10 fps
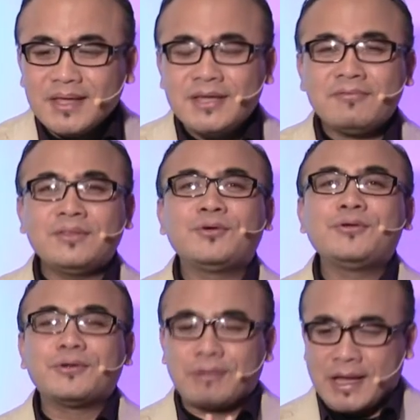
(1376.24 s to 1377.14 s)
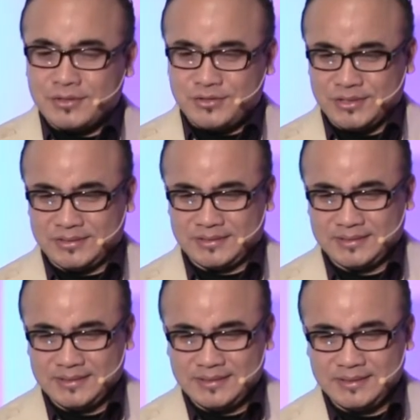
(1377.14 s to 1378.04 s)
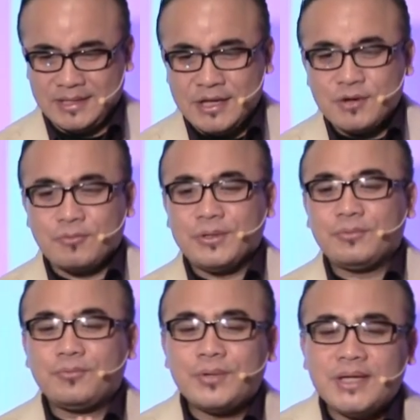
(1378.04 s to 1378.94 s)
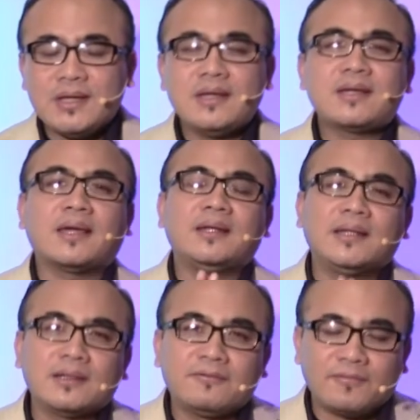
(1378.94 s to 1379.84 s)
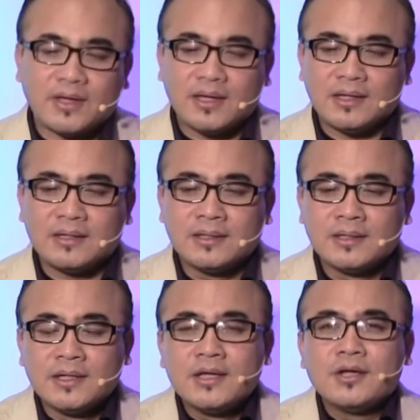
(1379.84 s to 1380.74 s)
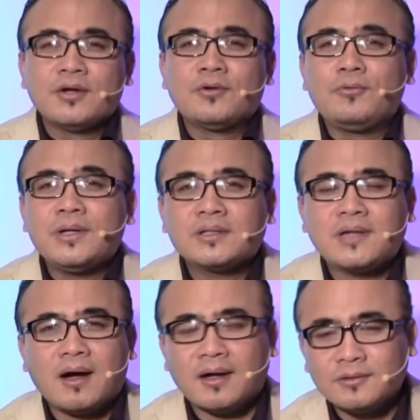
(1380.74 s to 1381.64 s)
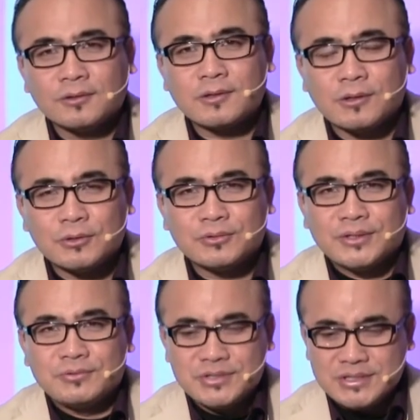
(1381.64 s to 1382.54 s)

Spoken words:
even though you're anxious, with weak and little faith, will God not clothe you,